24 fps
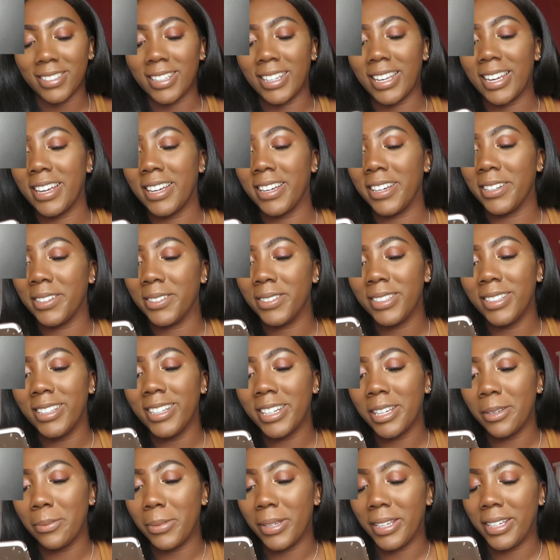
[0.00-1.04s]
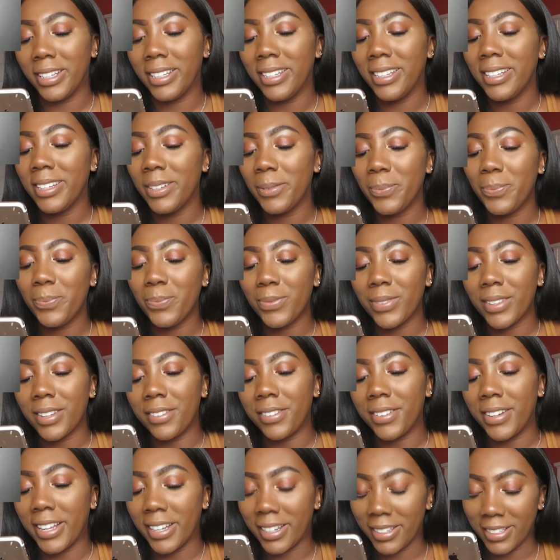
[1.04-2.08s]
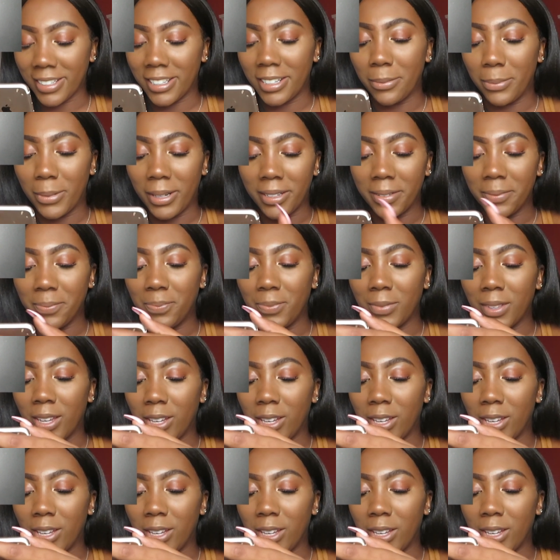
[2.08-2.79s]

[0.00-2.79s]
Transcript: Yeah, look at me flexing in my